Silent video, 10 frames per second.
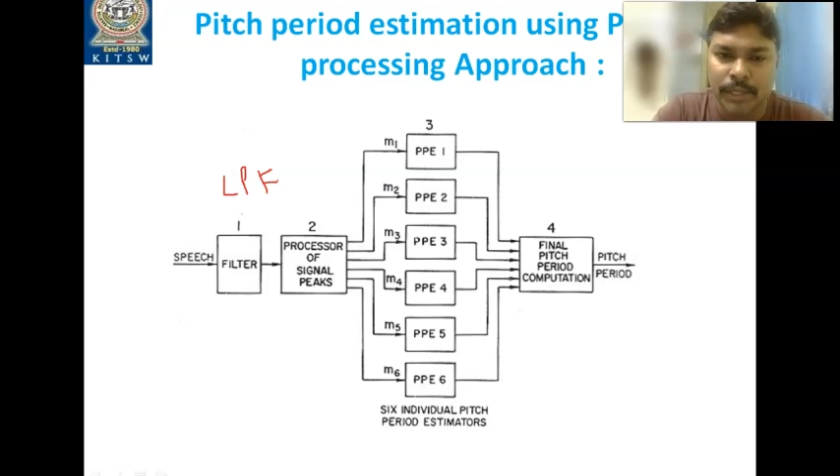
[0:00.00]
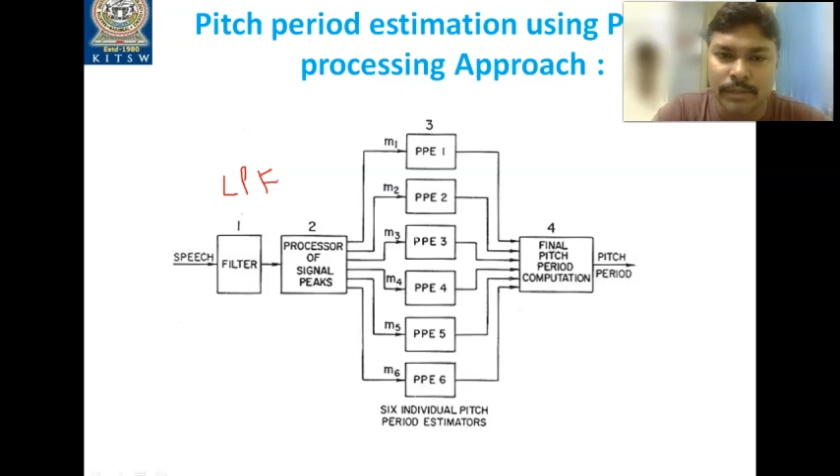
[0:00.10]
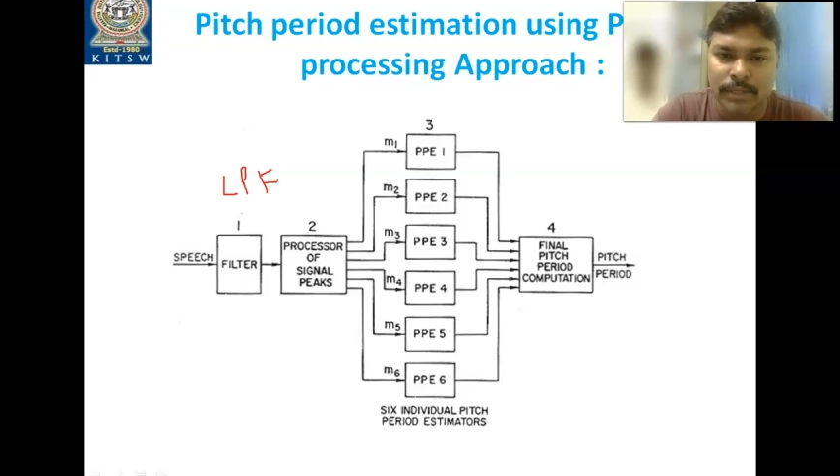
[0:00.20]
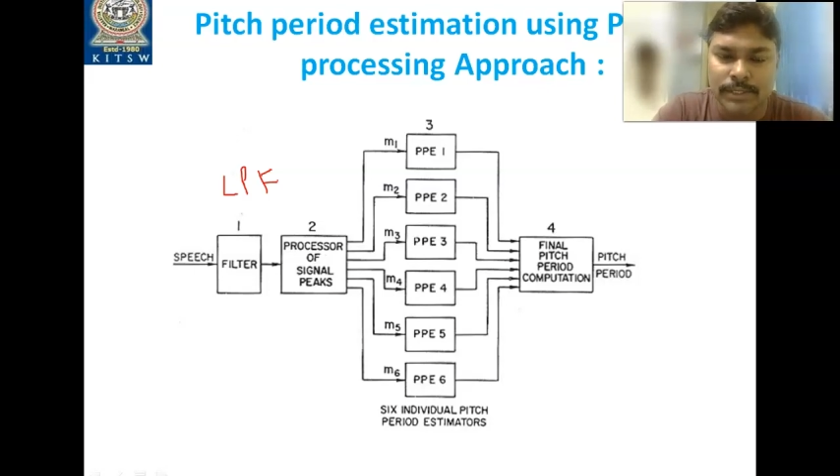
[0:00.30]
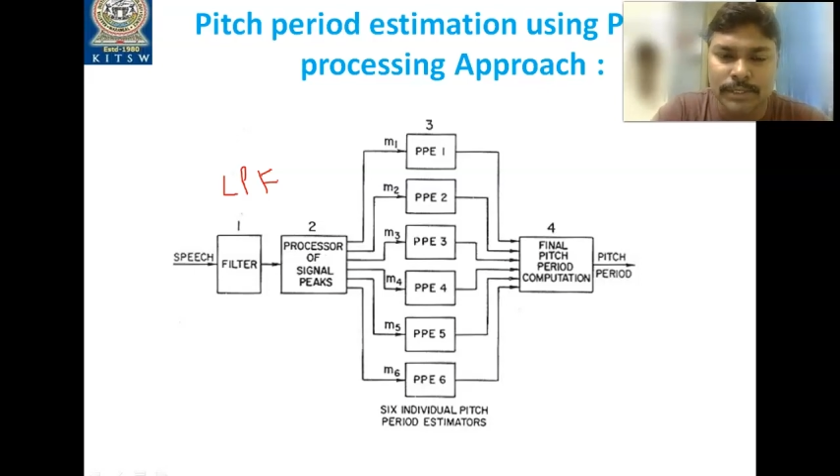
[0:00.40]

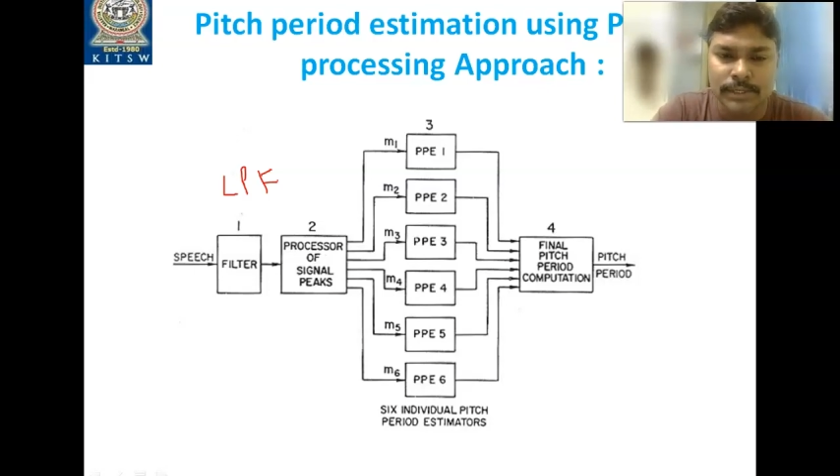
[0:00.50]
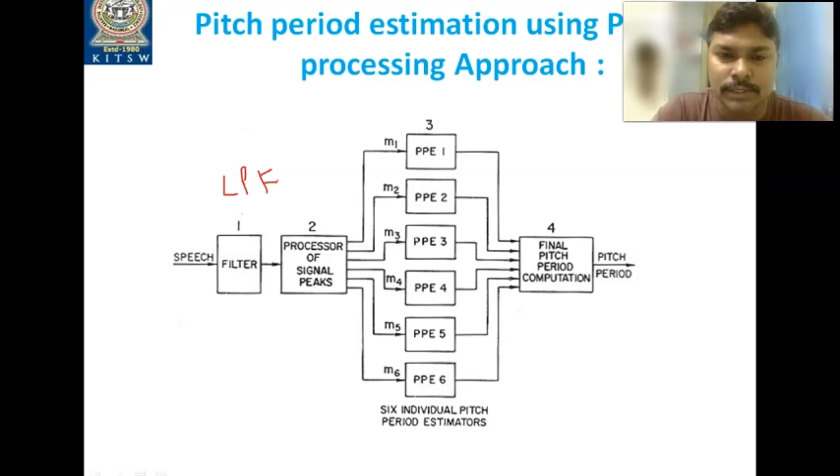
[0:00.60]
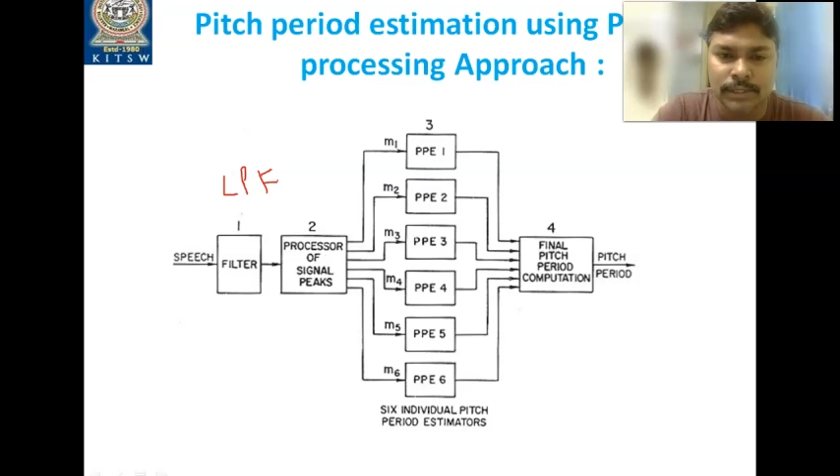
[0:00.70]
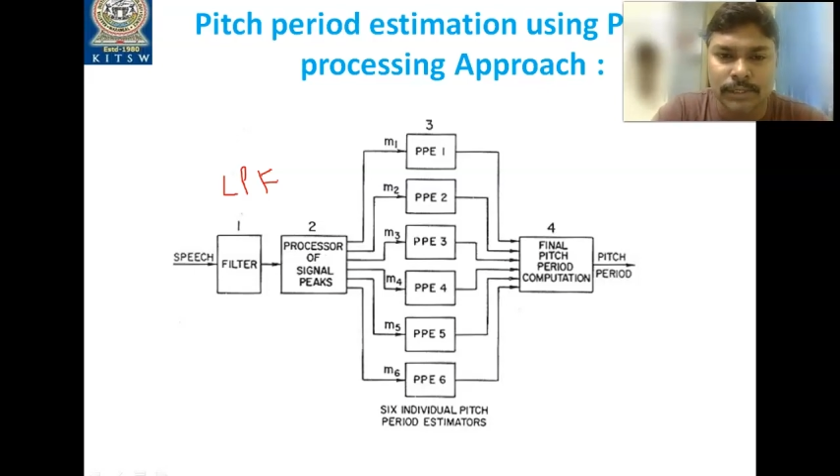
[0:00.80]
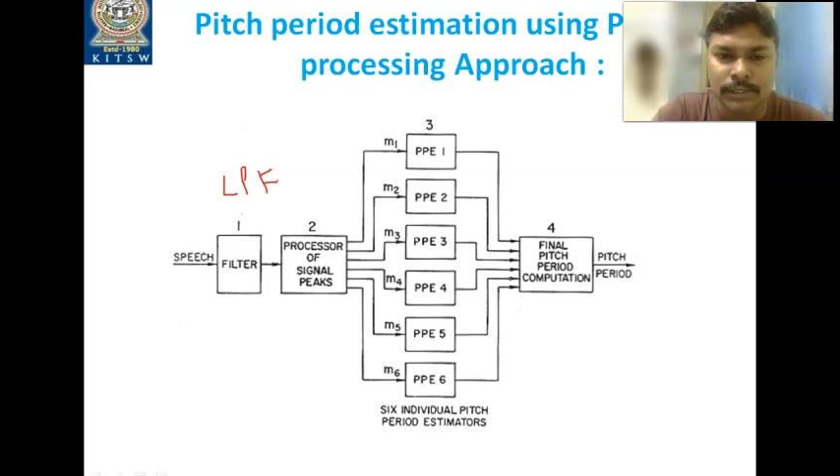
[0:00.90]
in this
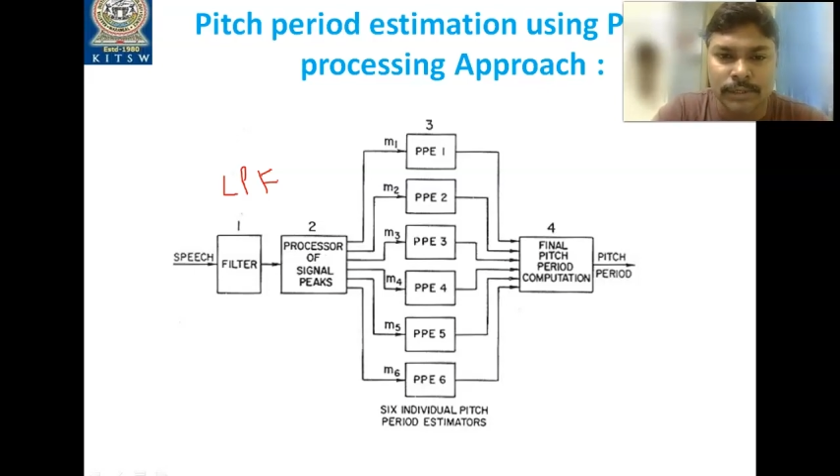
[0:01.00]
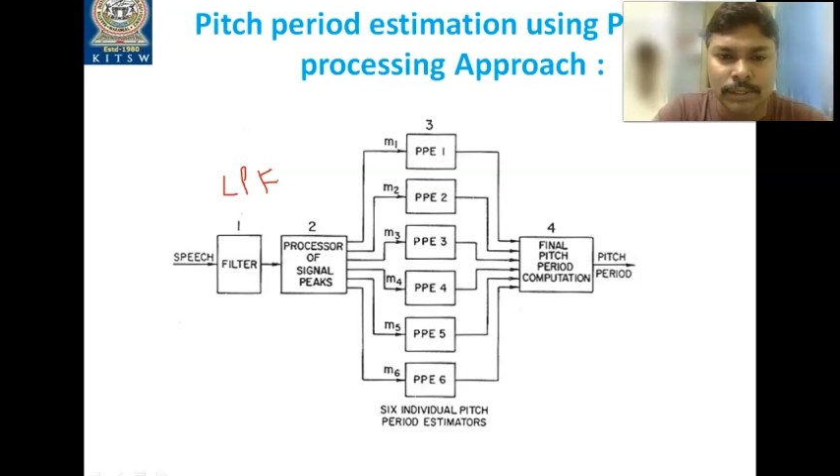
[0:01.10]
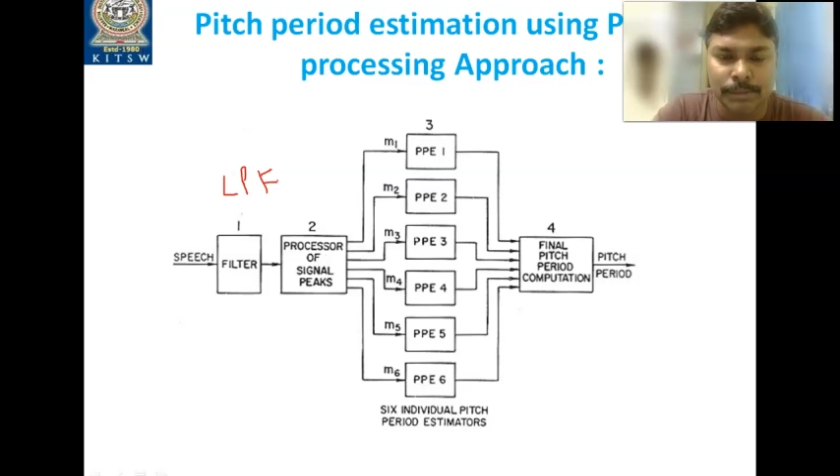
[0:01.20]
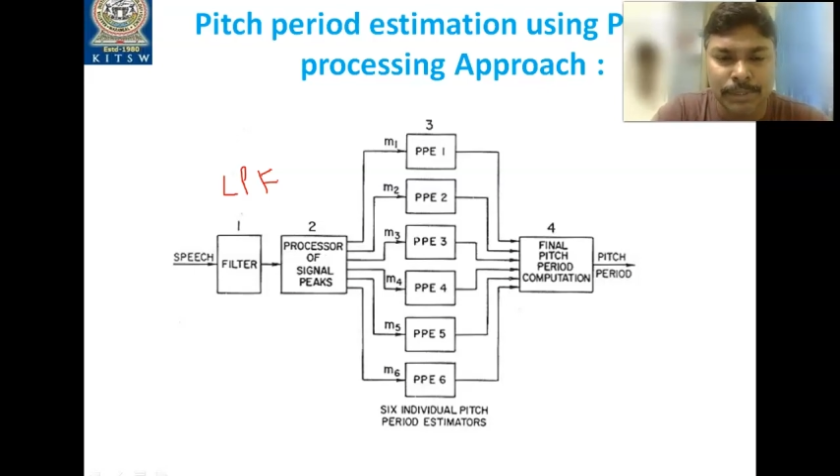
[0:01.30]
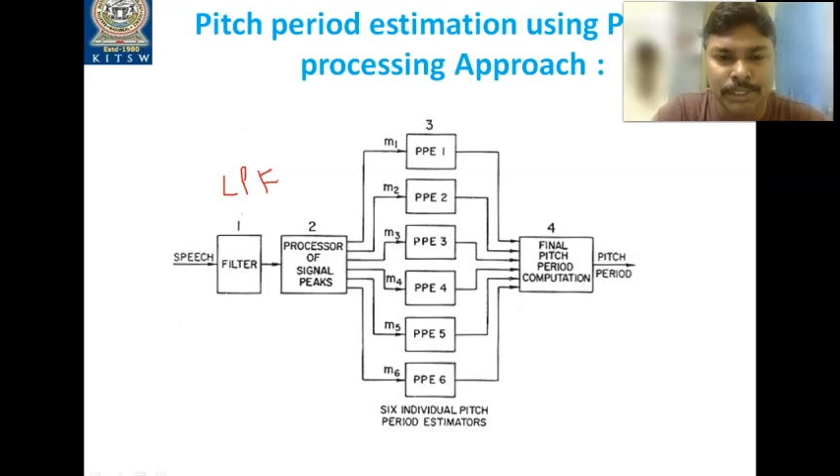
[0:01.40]

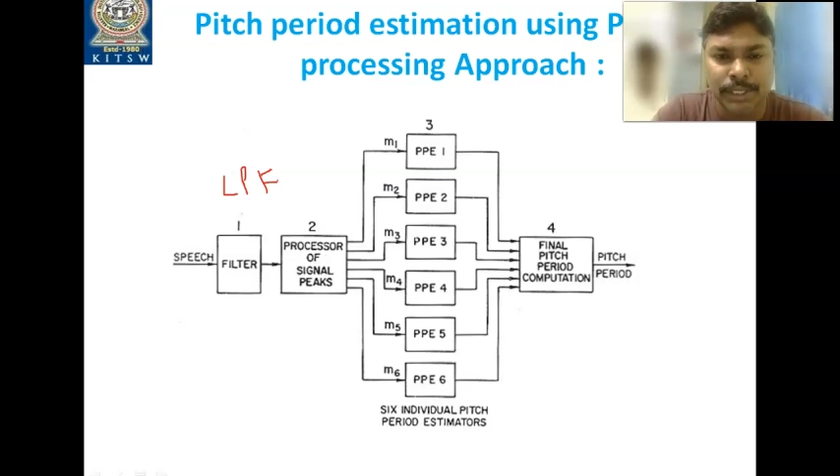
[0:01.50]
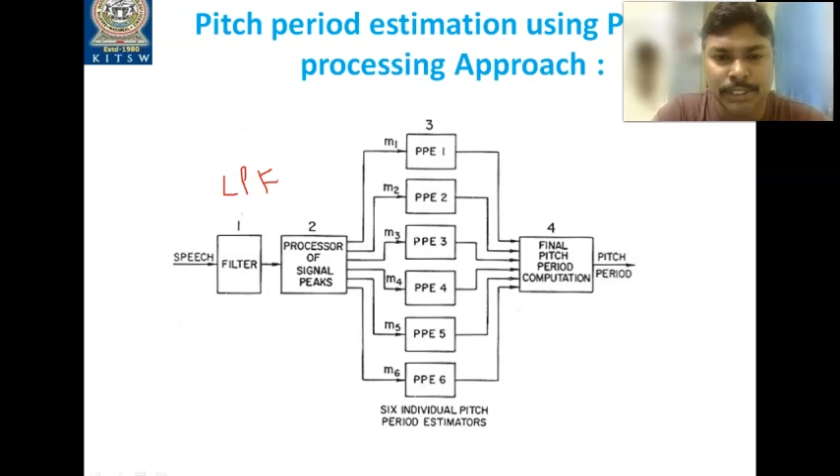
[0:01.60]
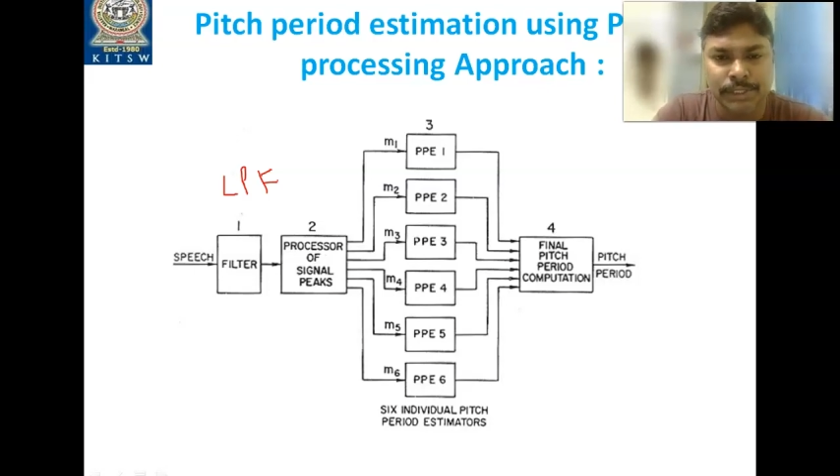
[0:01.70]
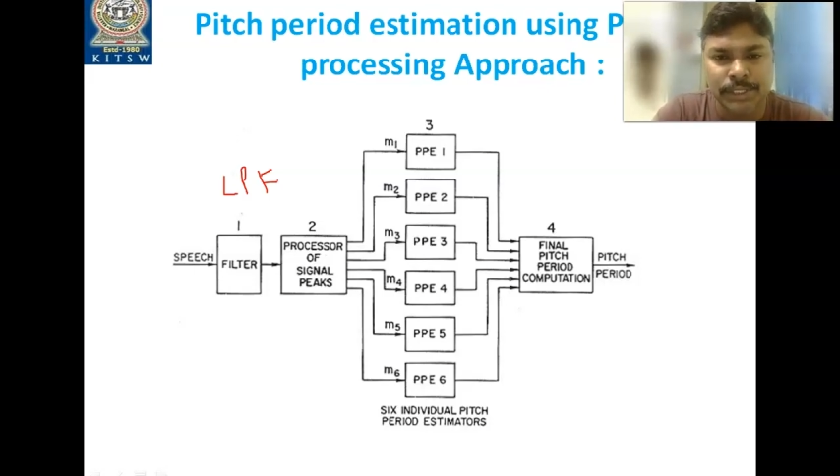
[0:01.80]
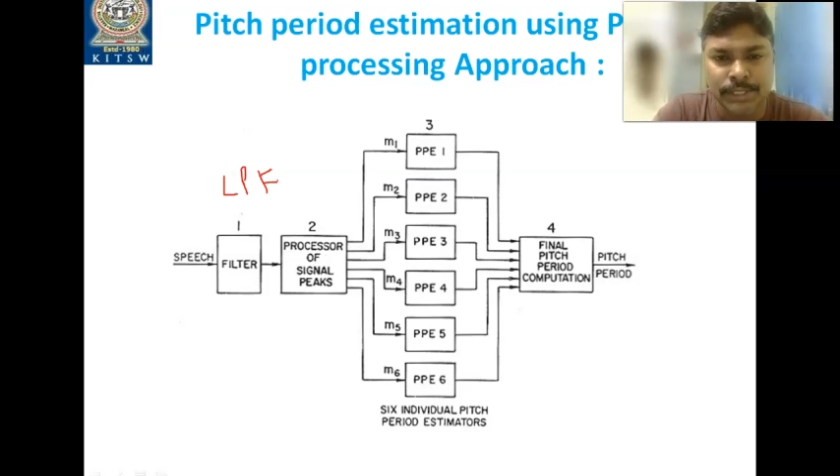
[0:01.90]

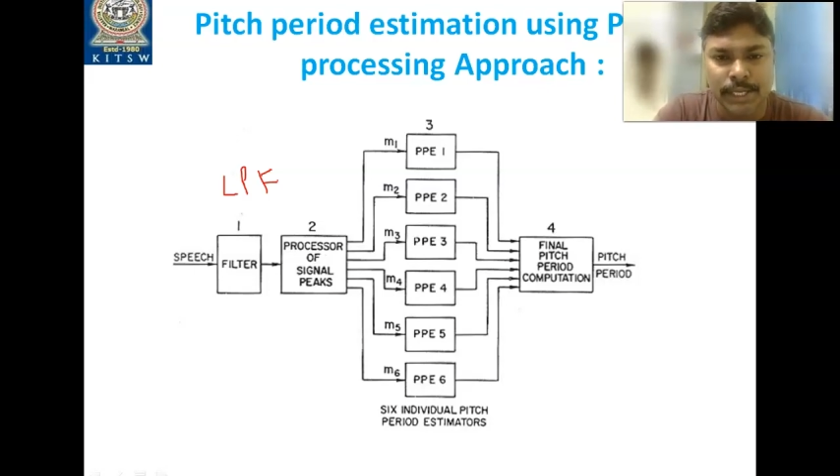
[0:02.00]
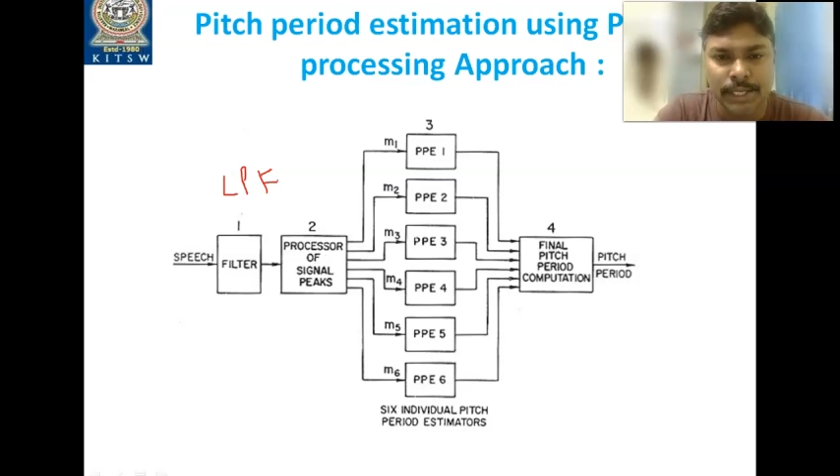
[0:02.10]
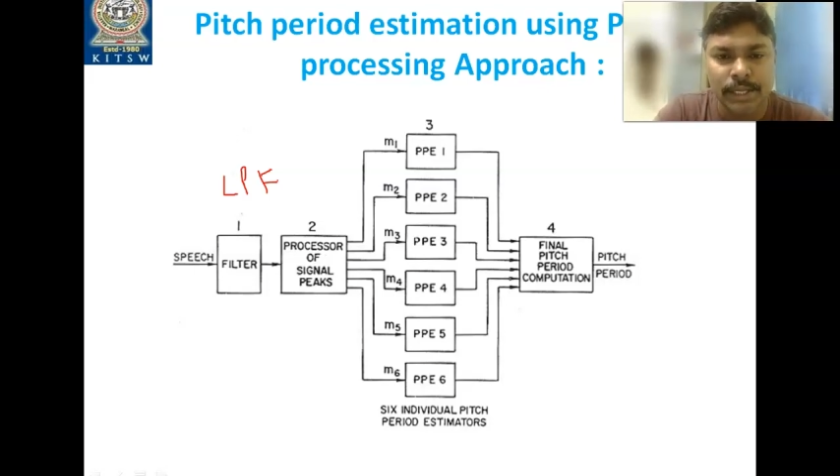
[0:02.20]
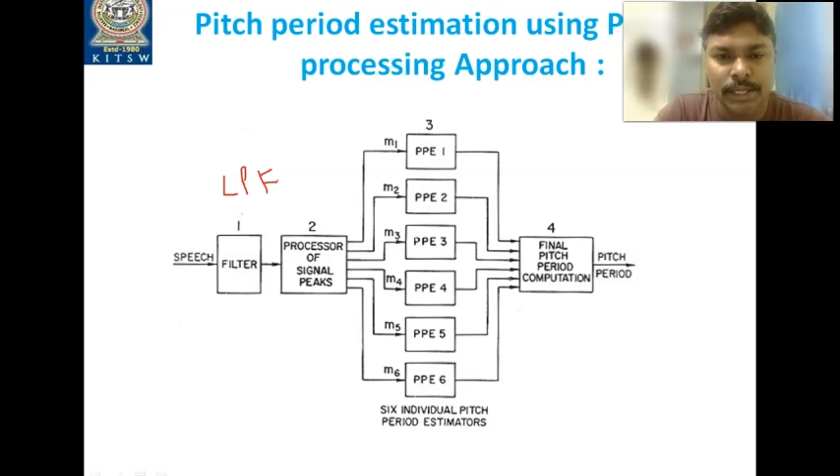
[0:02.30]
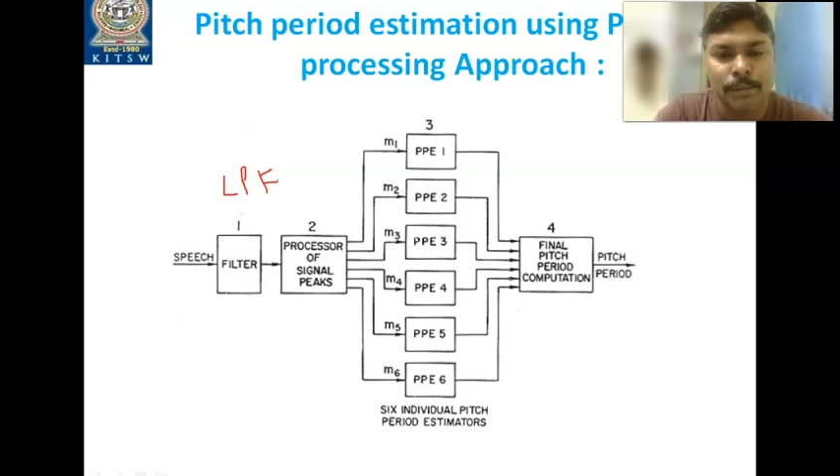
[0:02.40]
representation is that